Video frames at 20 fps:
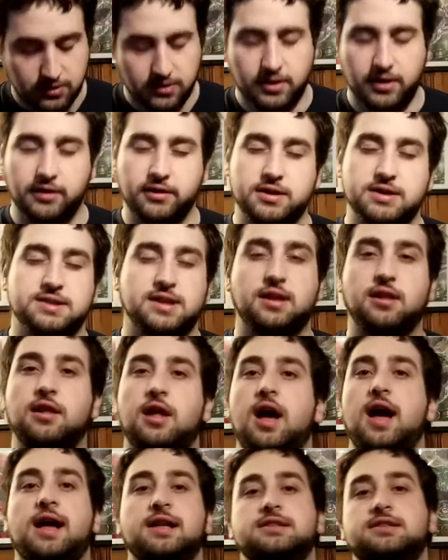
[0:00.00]
There is a
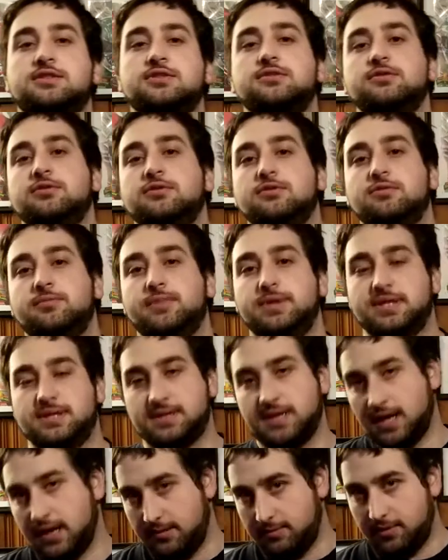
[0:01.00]
lot to be
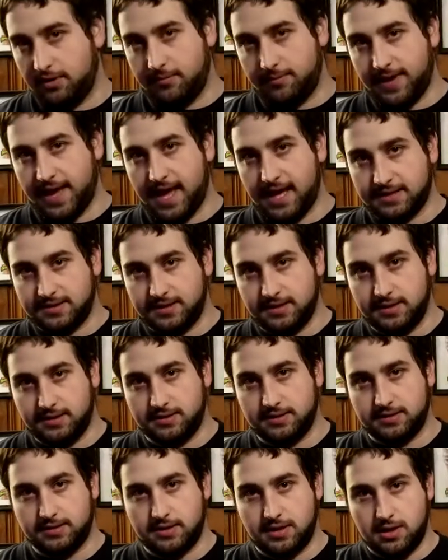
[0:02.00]
said about PAX
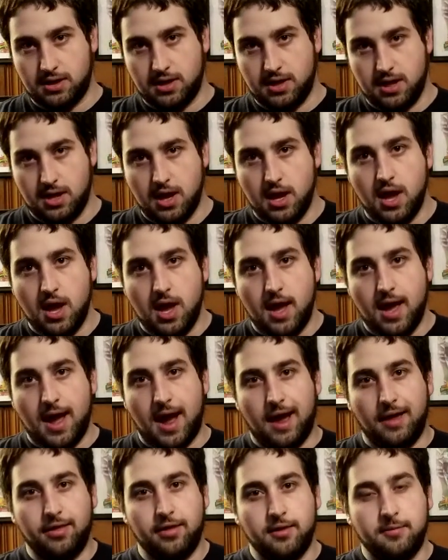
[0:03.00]
East.
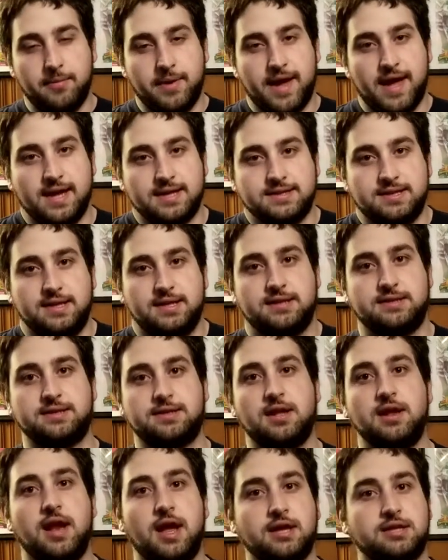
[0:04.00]
Other than PAX East,
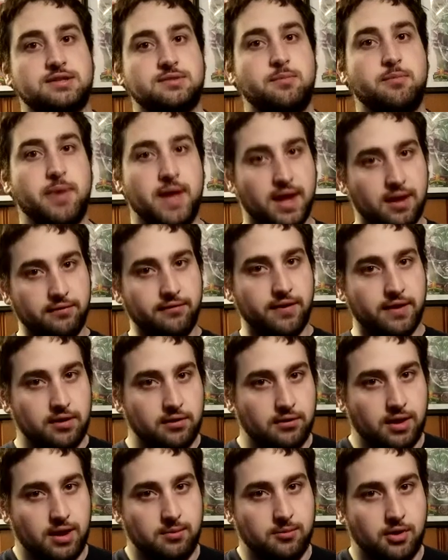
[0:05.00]
the next big
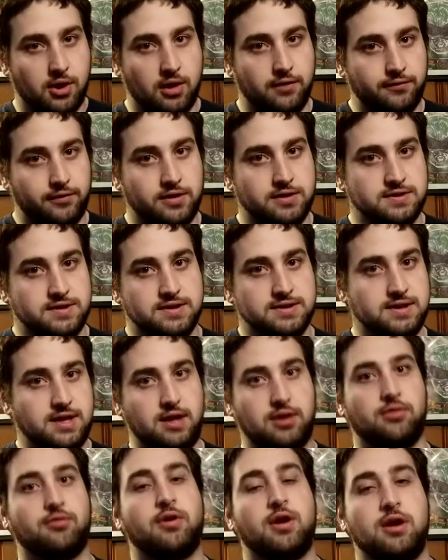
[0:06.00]
video game conference is
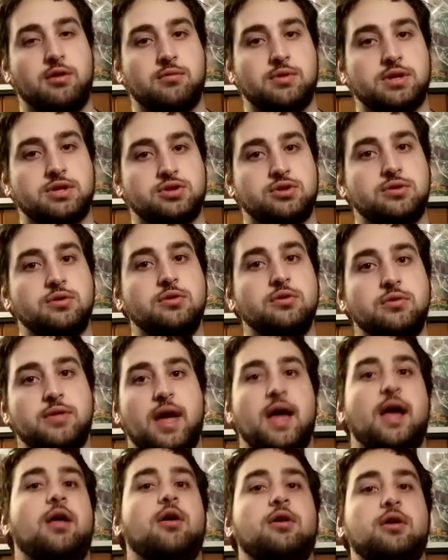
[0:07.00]
E three, which who
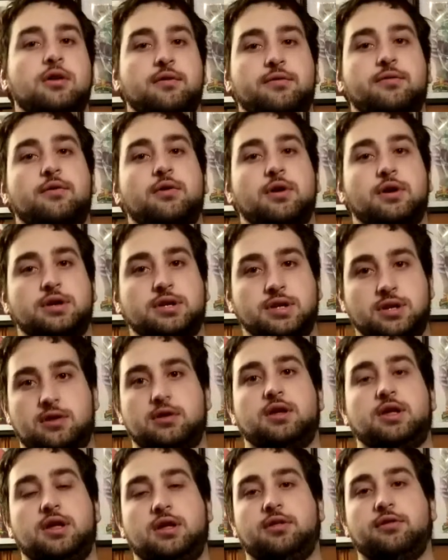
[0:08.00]
the hell can afford to go
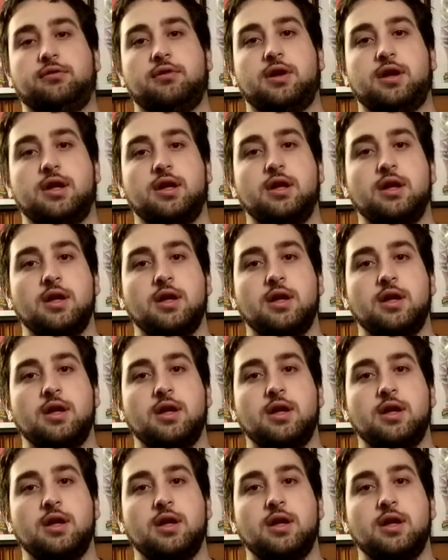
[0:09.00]
to E three?